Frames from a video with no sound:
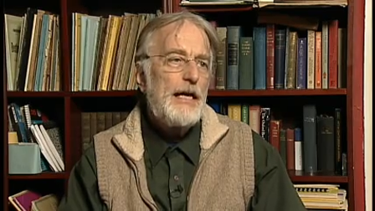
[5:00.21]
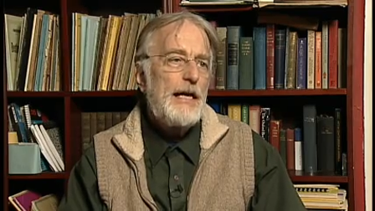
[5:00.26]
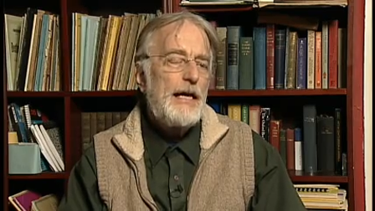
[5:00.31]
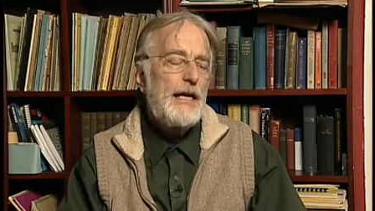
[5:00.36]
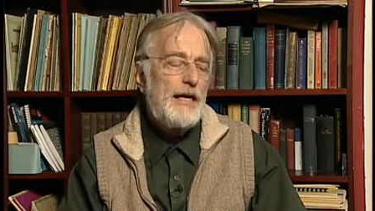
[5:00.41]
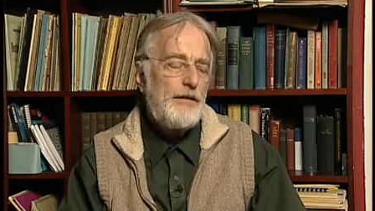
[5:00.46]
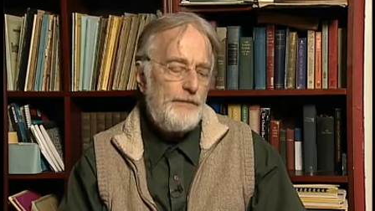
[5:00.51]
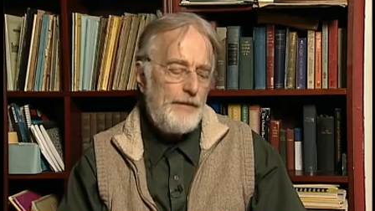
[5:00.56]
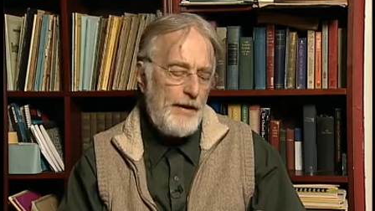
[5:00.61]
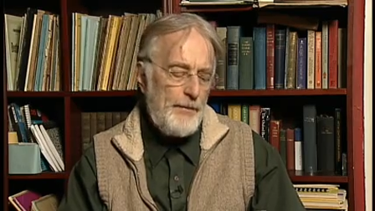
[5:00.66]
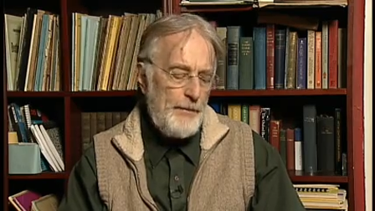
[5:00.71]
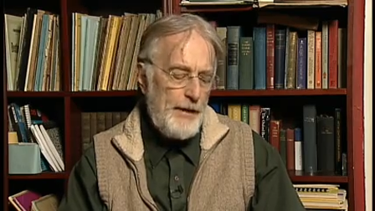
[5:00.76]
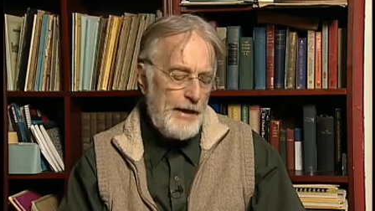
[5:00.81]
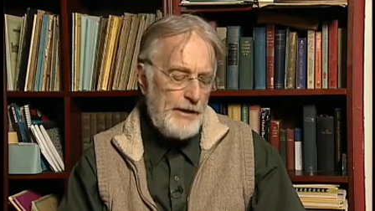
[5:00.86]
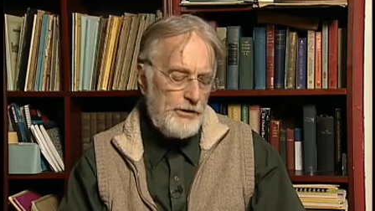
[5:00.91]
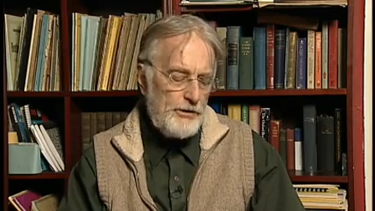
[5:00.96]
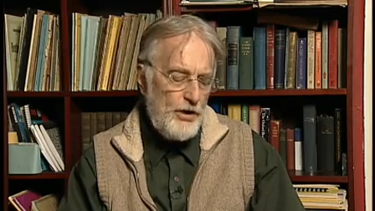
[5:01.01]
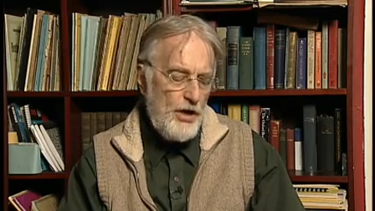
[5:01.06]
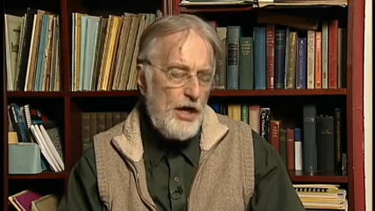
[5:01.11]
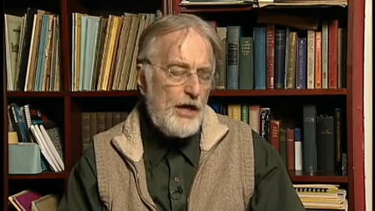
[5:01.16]
And if I
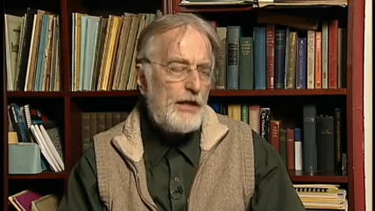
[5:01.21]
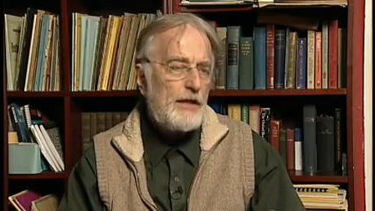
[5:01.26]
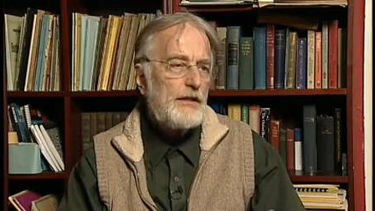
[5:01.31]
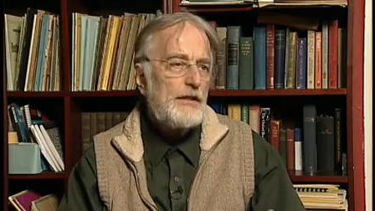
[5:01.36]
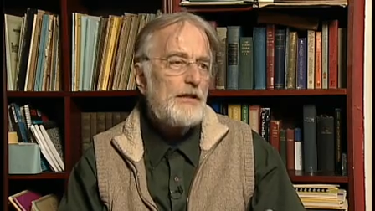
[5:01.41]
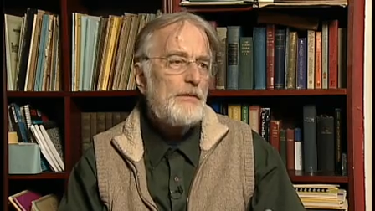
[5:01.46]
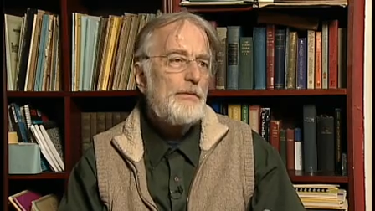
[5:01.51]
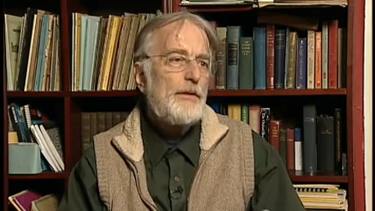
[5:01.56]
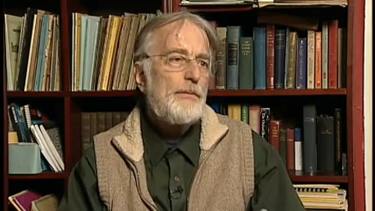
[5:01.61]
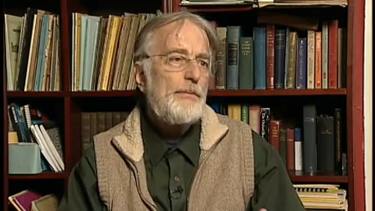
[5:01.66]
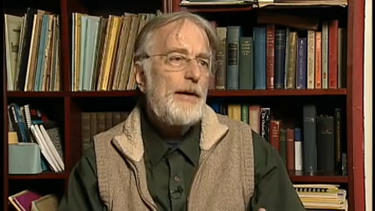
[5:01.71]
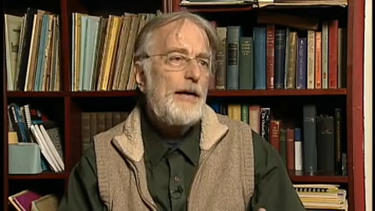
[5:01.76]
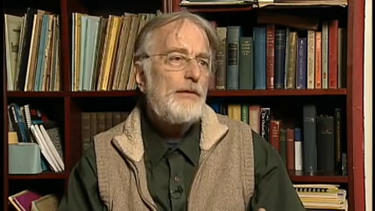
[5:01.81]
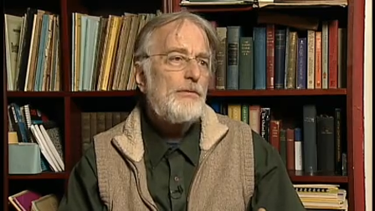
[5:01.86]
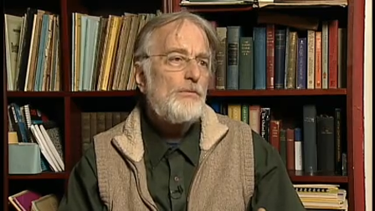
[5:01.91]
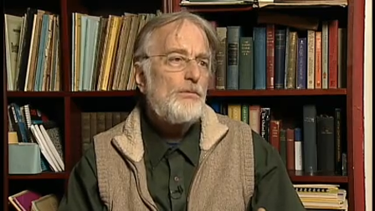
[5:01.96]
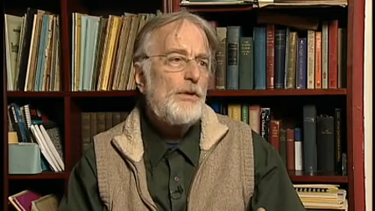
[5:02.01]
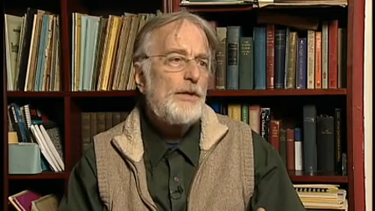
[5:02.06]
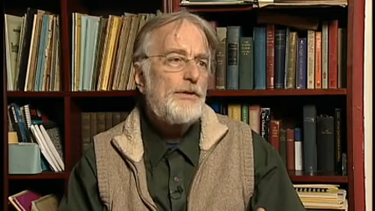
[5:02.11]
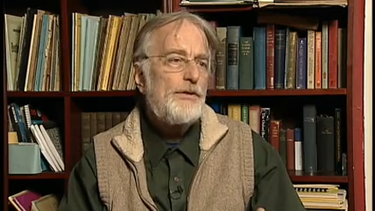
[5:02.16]
might talk a little bit about
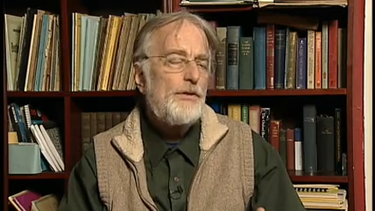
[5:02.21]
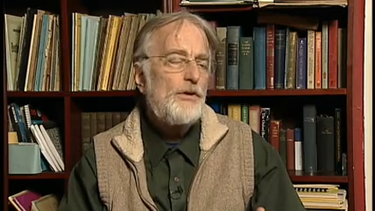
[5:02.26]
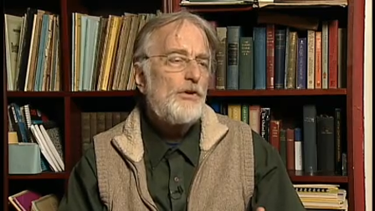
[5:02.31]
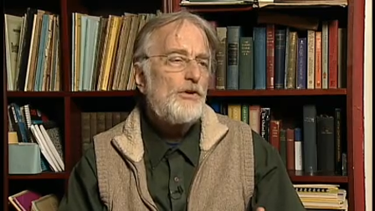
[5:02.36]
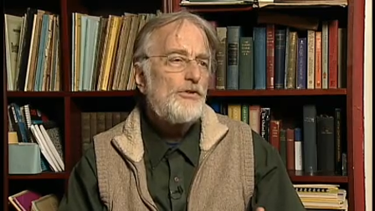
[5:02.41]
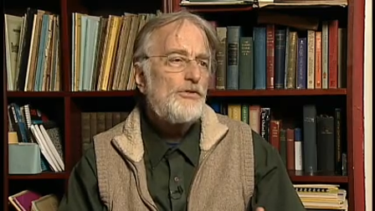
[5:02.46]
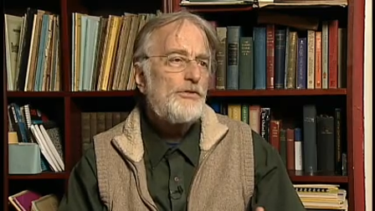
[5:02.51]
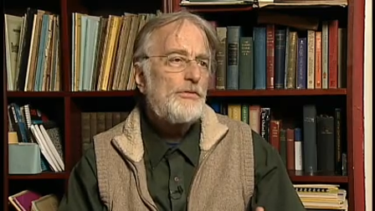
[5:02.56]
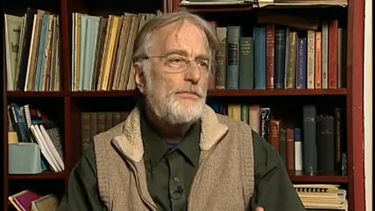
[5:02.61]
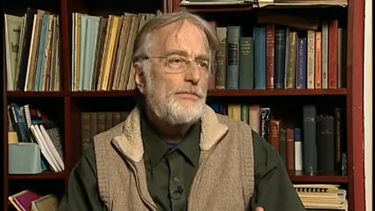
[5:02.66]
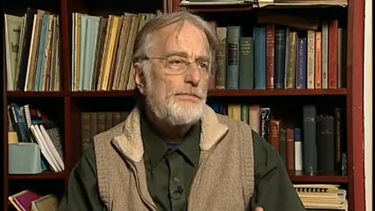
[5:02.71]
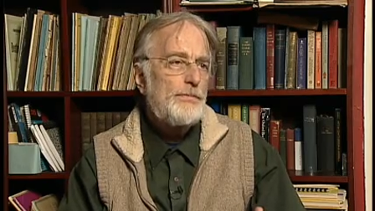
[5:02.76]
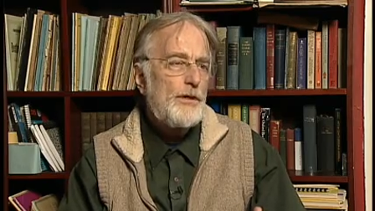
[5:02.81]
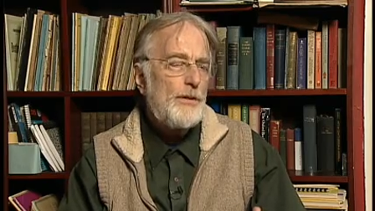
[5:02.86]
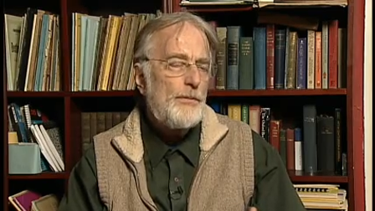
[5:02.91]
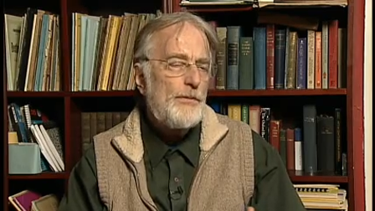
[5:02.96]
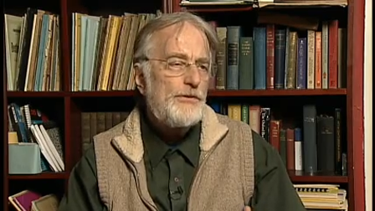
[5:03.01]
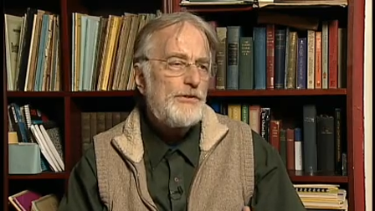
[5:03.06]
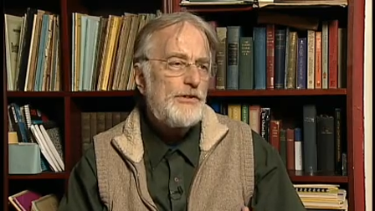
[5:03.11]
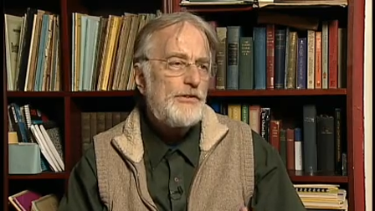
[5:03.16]
what those
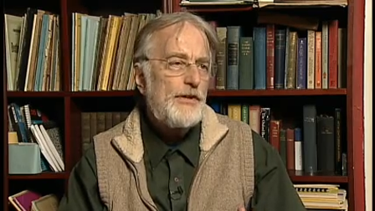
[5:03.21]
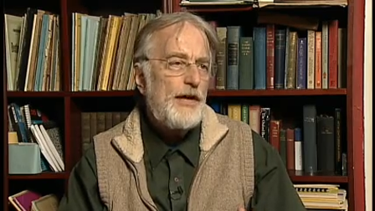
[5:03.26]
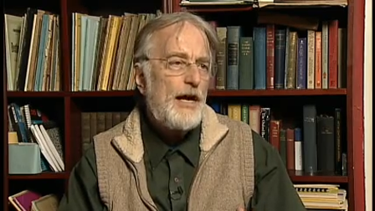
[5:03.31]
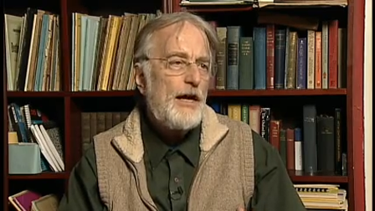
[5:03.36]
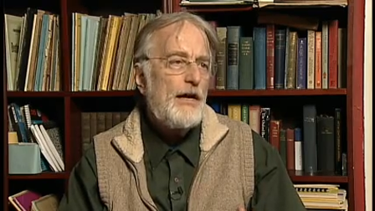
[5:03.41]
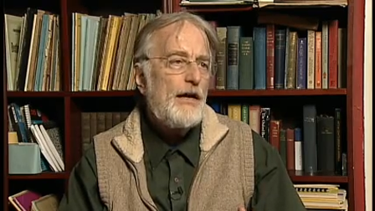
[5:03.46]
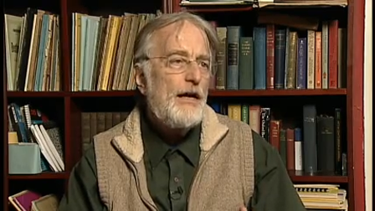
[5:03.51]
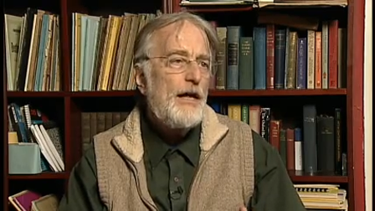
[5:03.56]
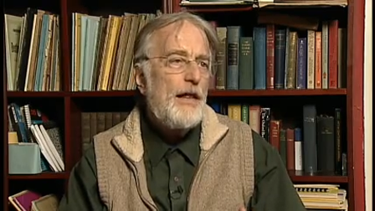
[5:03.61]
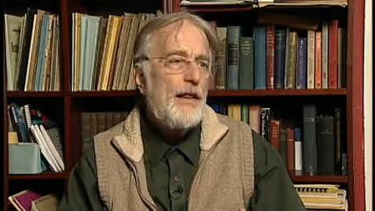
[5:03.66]
purposes are,